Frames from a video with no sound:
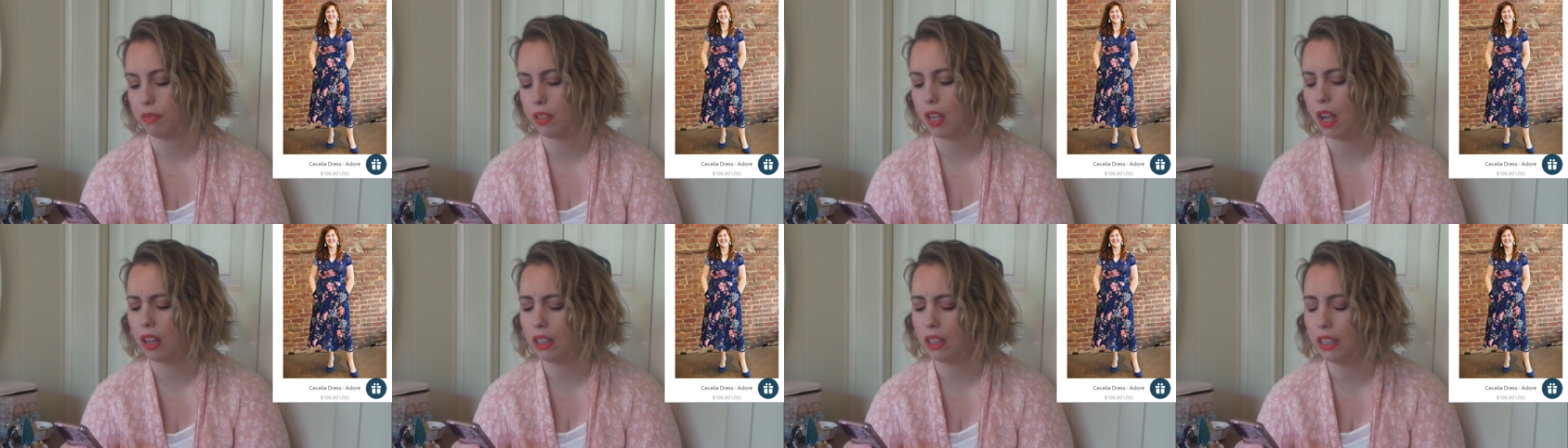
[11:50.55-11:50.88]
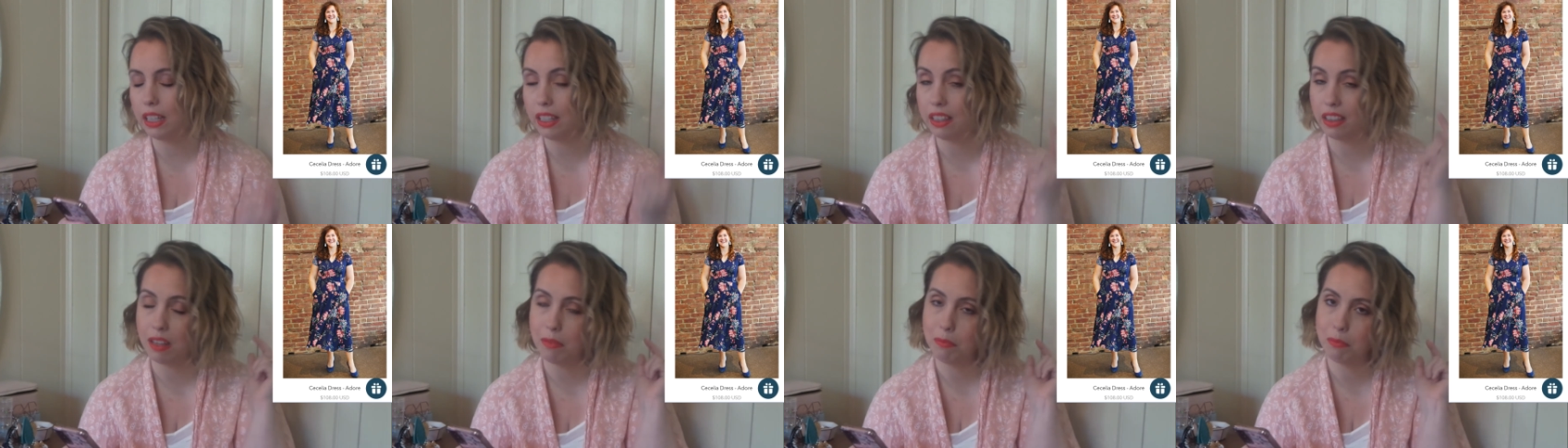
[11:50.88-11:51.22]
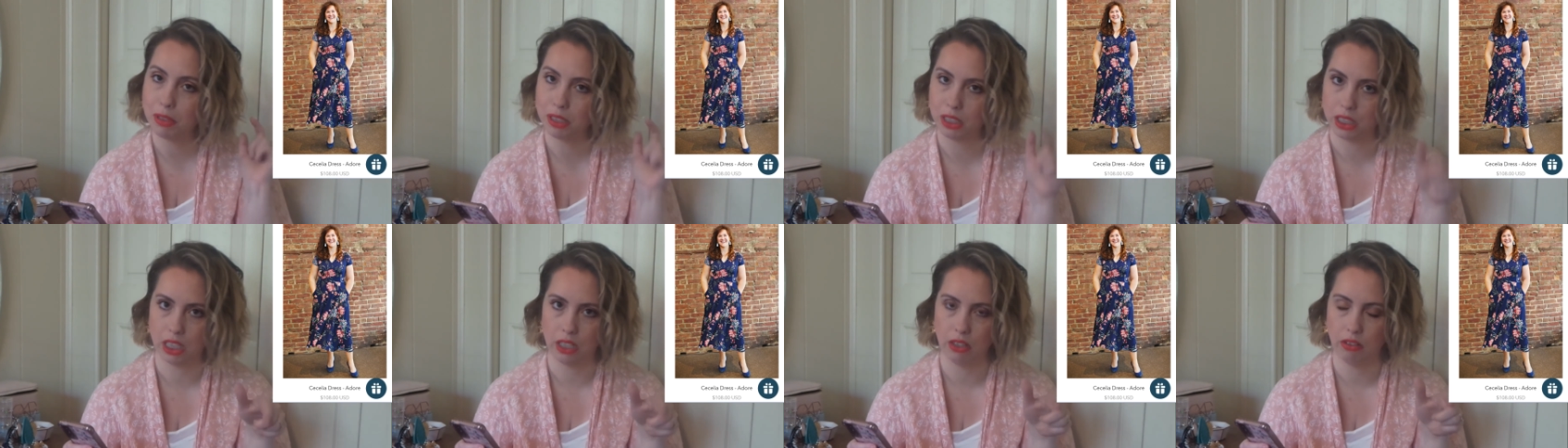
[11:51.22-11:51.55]
I'll link them
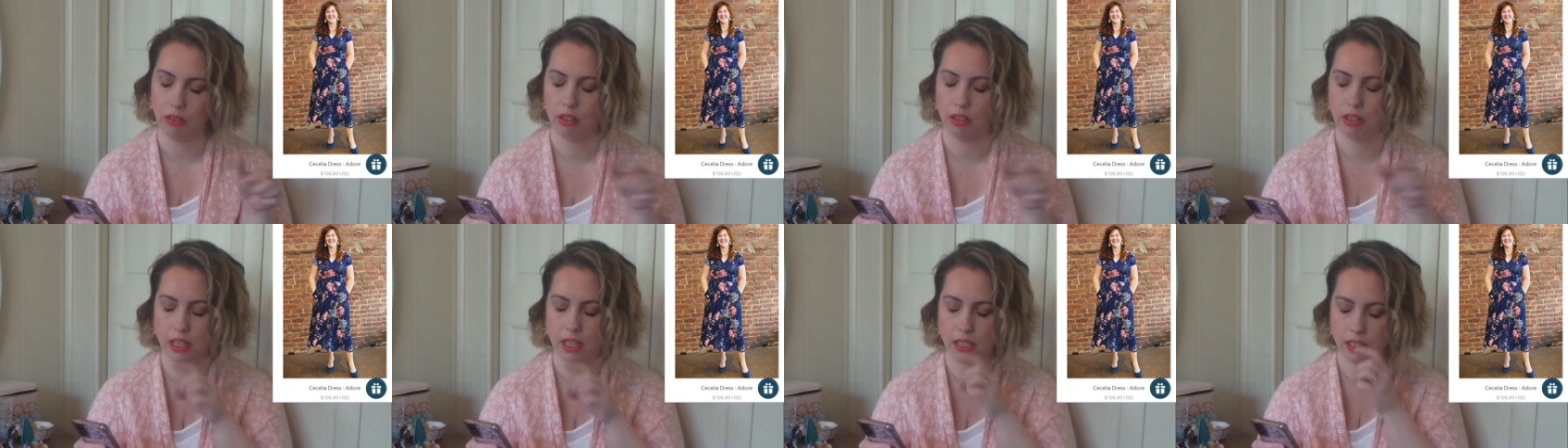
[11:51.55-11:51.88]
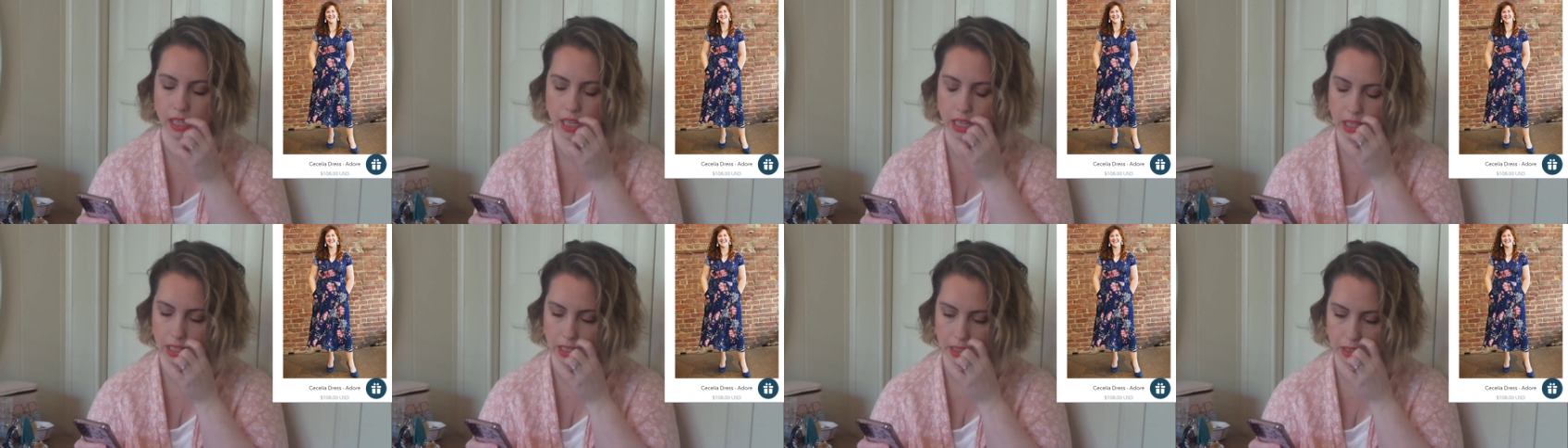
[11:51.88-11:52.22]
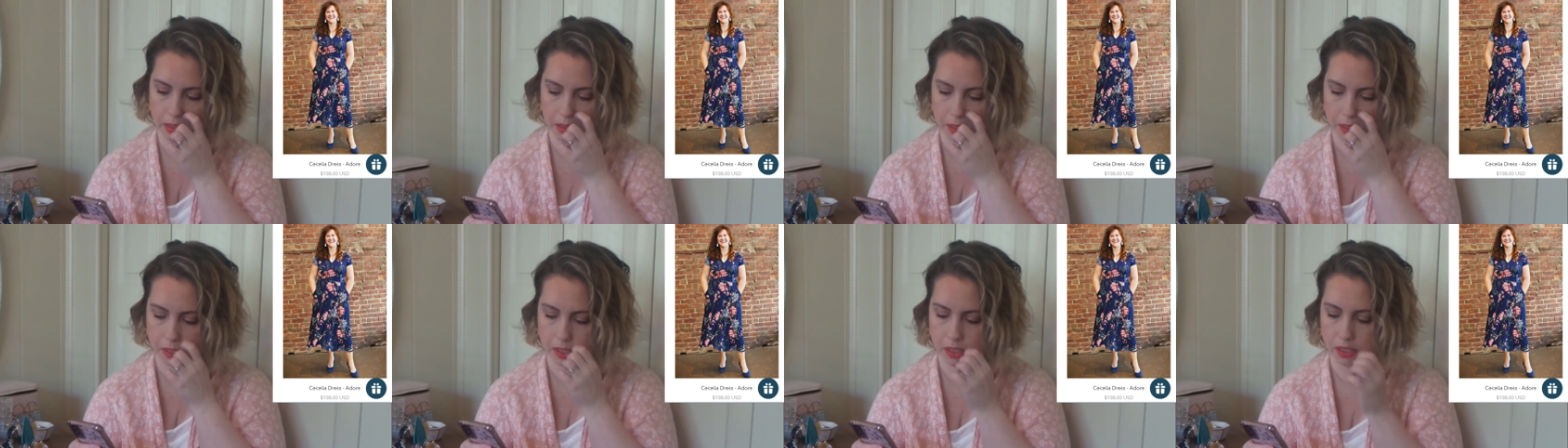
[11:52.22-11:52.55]
below because I think
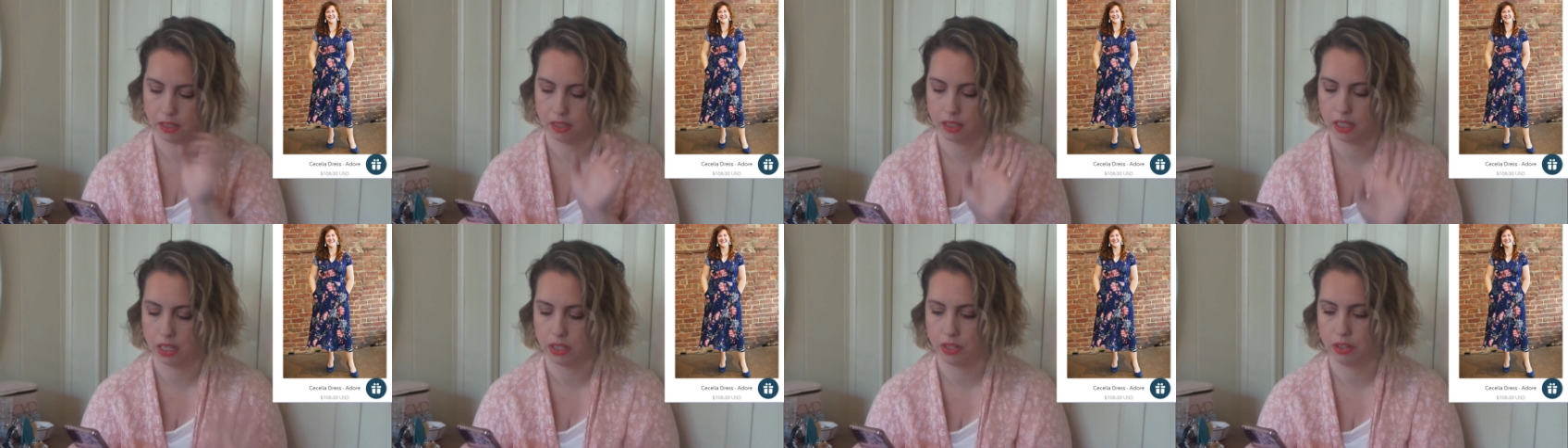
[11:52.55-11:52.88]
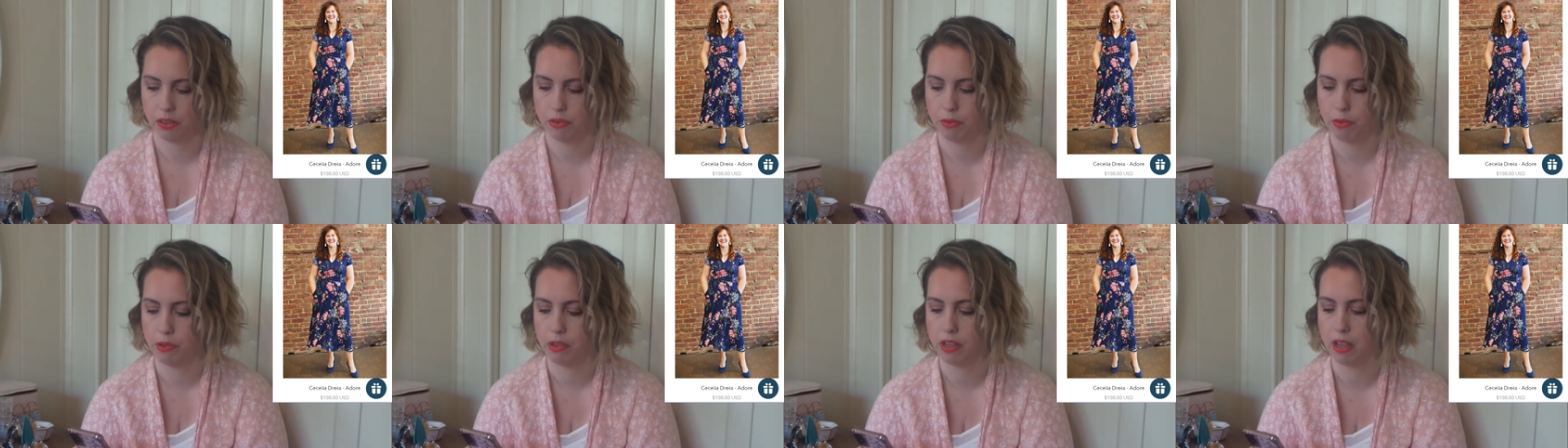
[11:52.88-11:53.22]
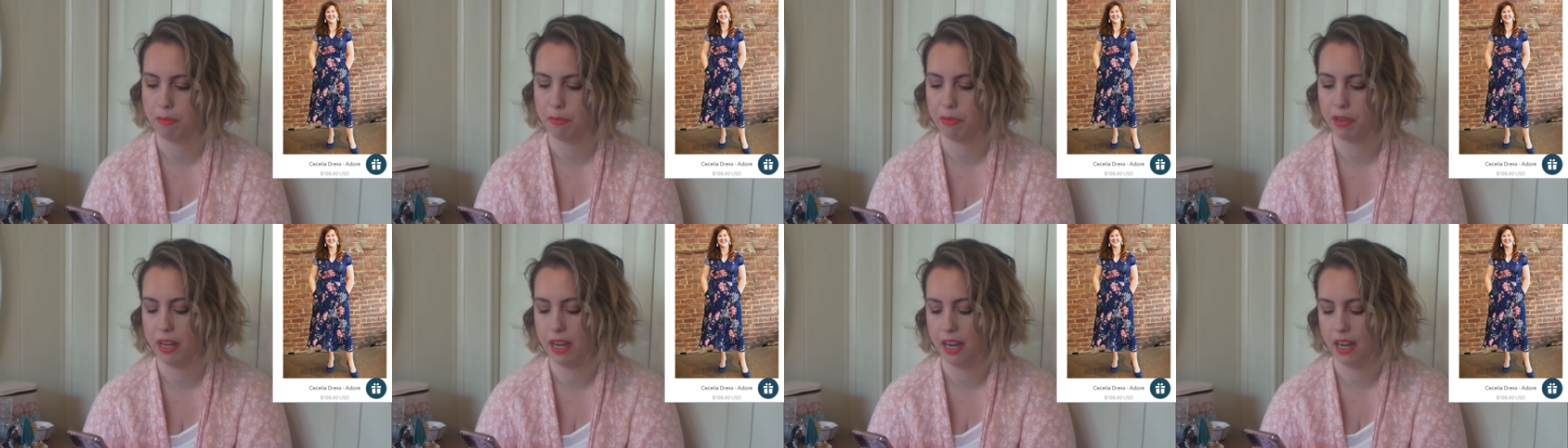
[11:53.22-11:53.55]
they're such a cool
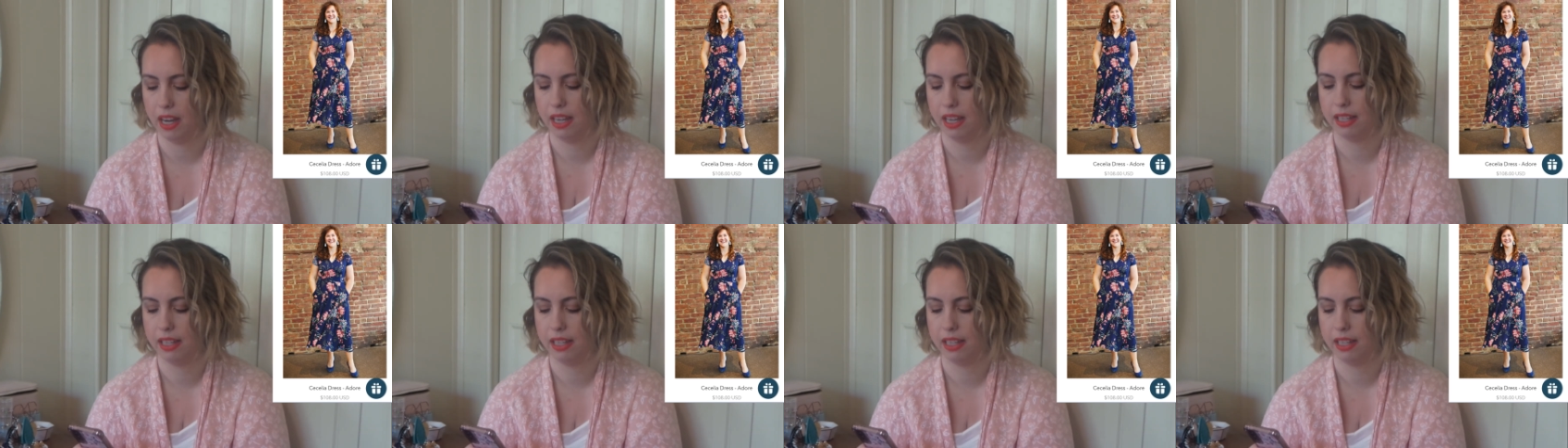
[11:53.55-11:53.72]
company.